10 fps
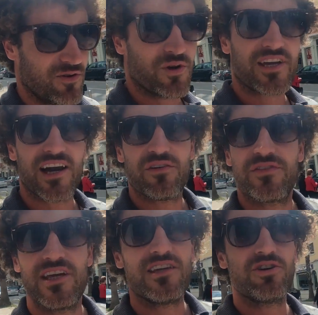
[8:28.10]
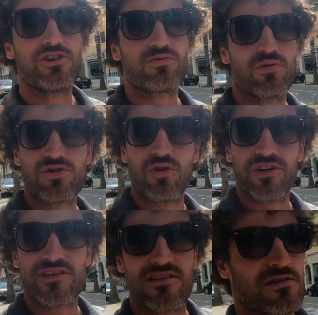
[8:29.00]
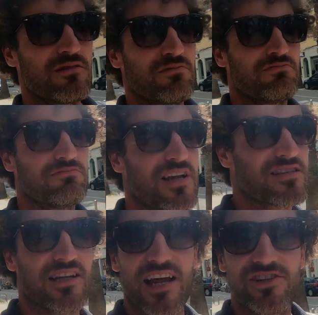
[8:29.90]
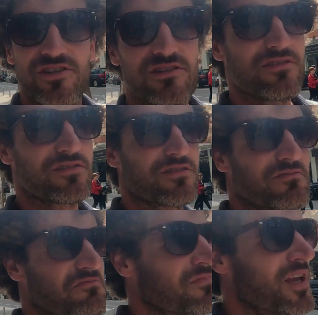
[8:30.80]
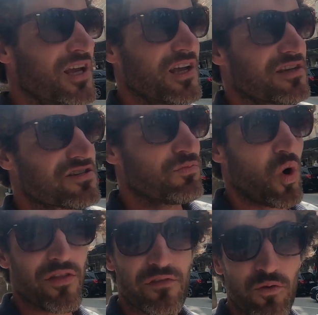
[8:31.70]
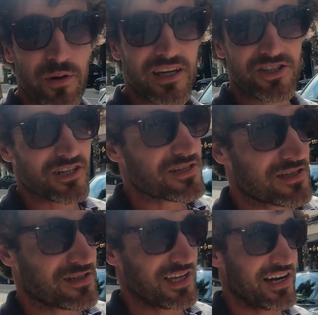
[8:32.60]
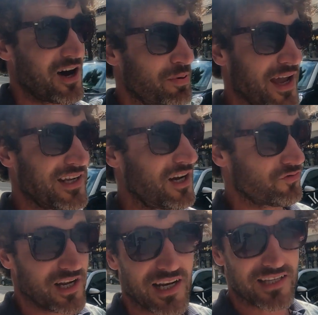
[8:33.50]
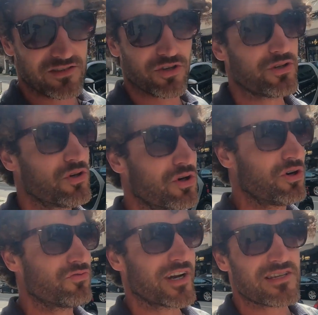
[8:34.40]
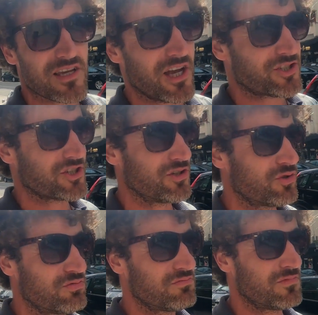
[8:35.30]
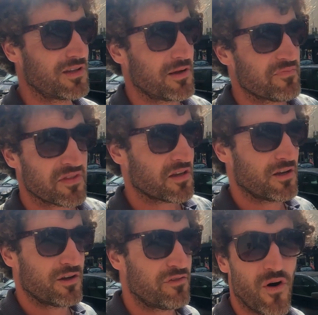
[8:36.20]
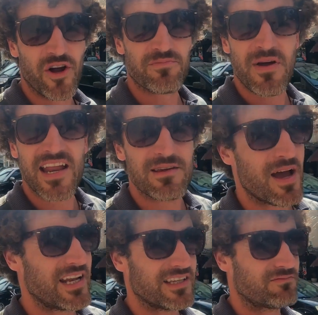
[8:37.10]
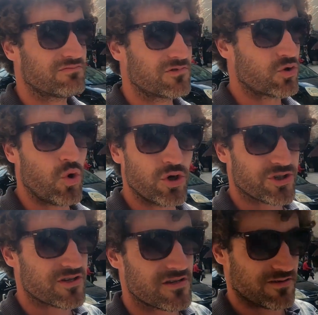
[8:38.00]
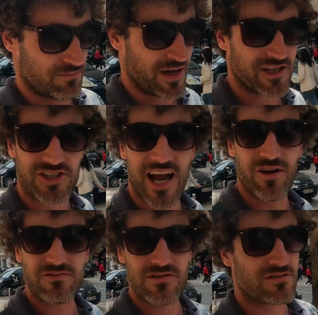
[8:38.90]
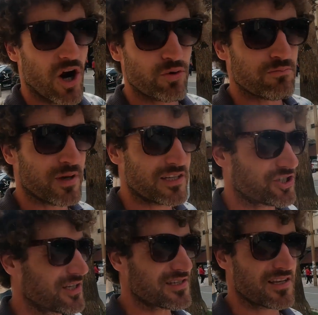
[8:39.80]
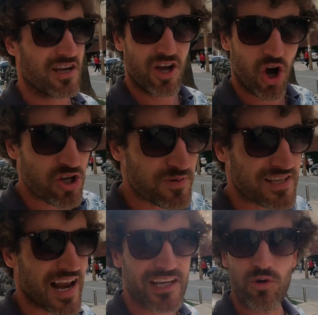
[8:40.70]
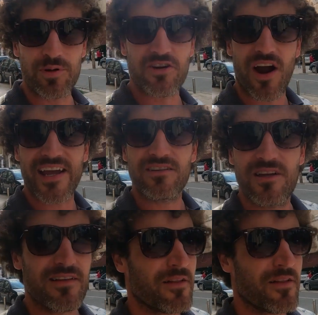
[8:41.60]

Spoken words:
want to get off the usual tourist destinations, some wonderful beaches in Albania, really do your research and you'll find many gorgeous beach towns, golden beaches. Hospitality will be great,